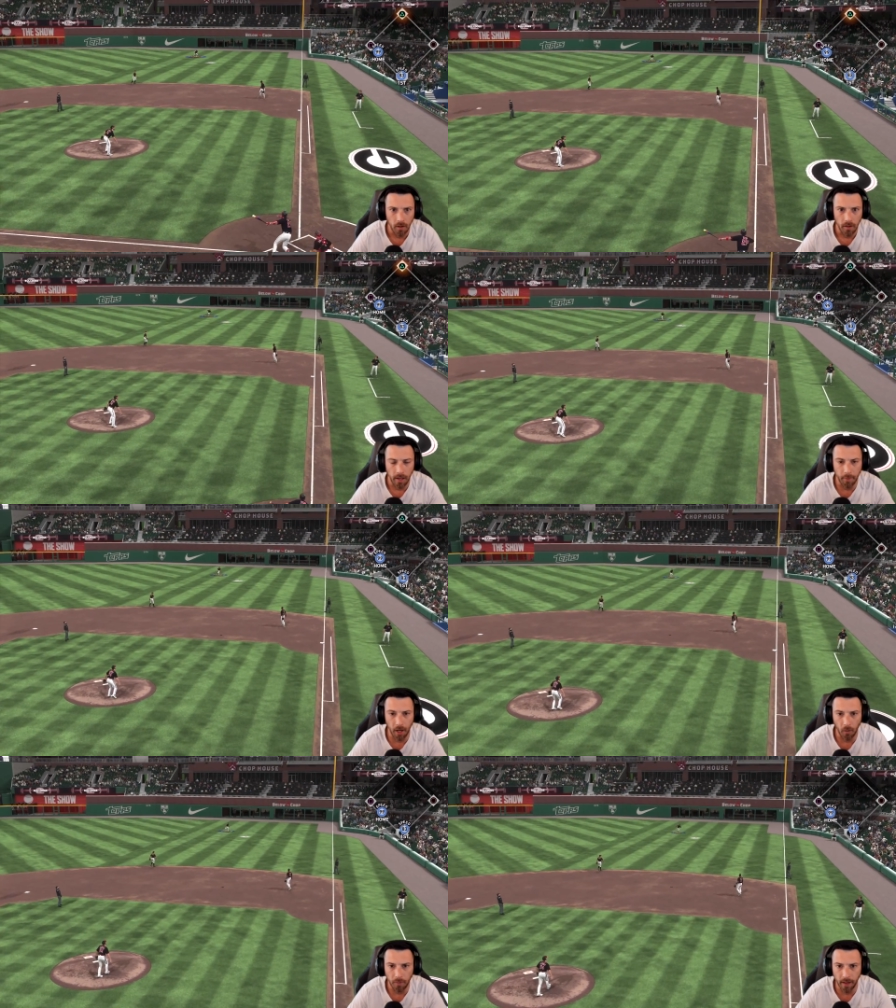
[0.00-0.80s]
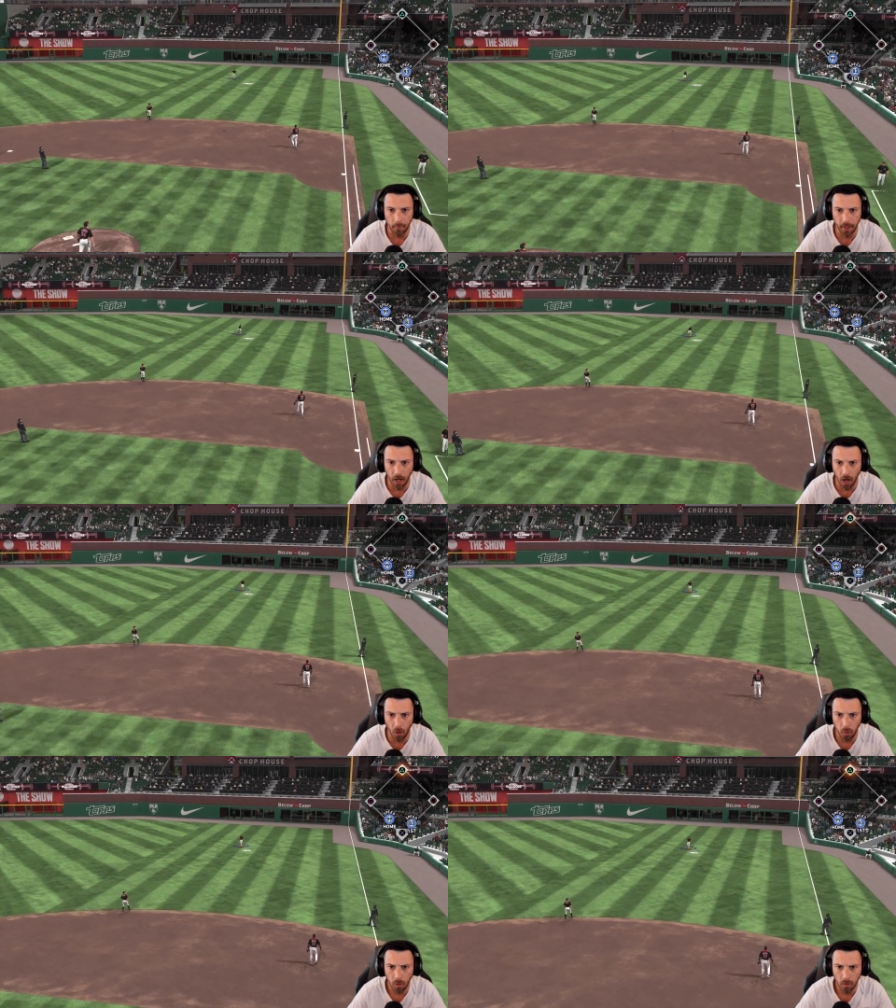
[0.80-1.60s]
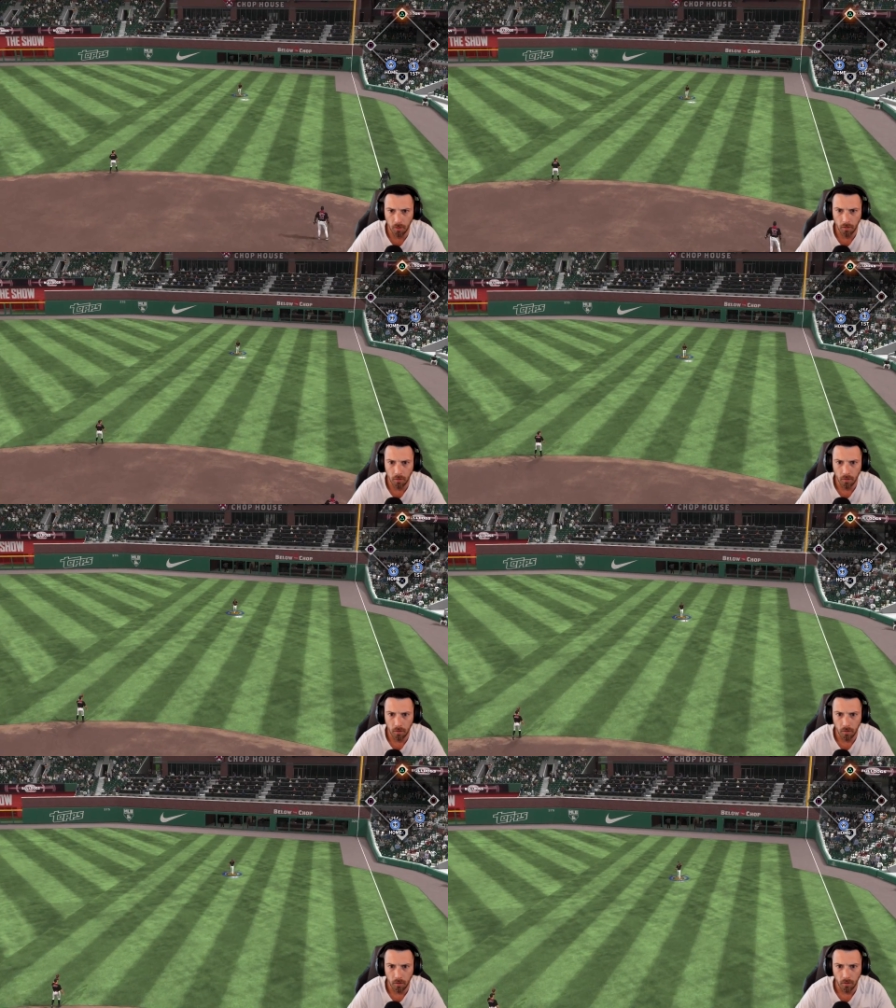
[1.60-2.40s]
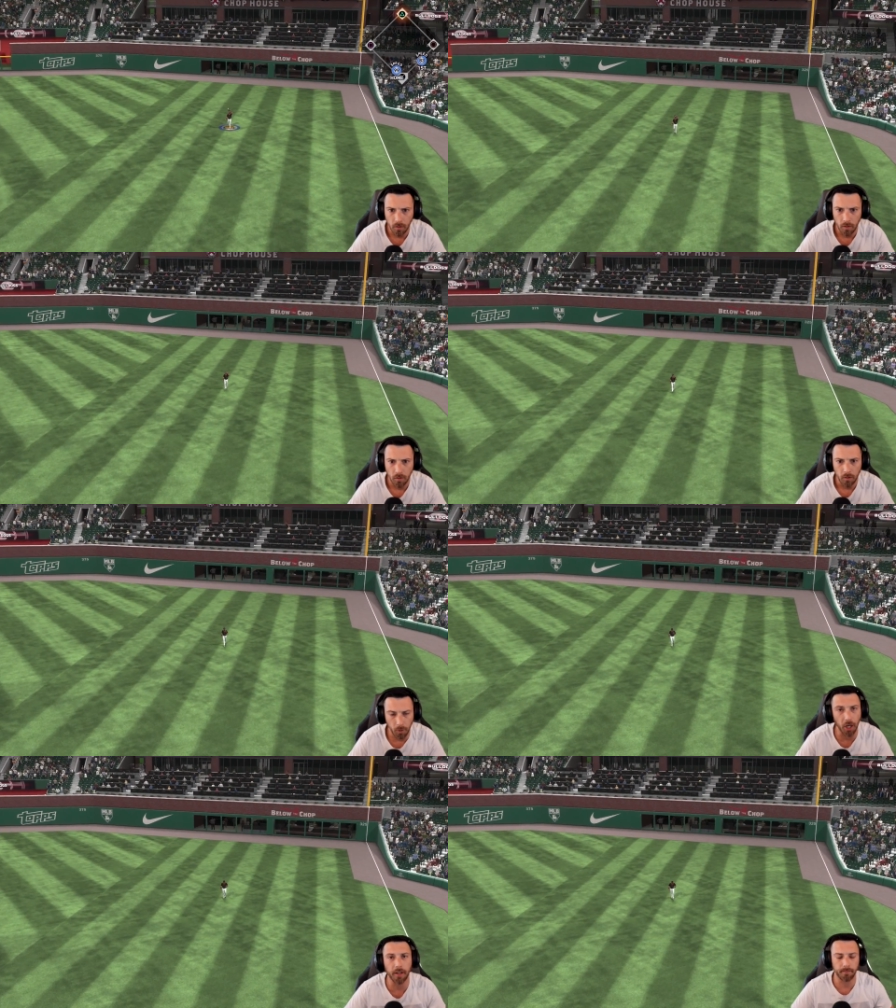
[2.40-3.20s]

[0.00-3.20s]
There we go. There we go. We're good.